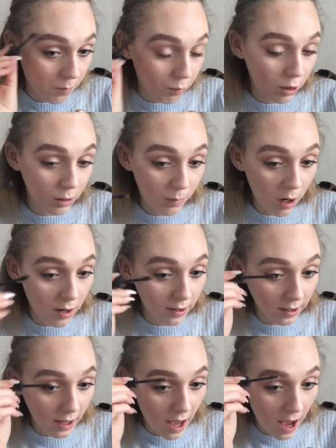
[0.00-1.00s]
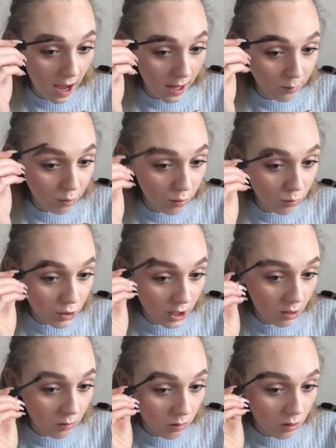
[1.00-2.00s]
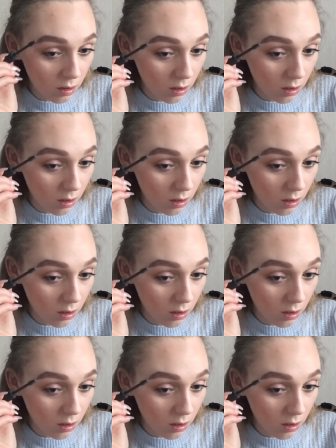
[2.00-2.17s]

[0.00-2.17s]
Primark eyebrow gel,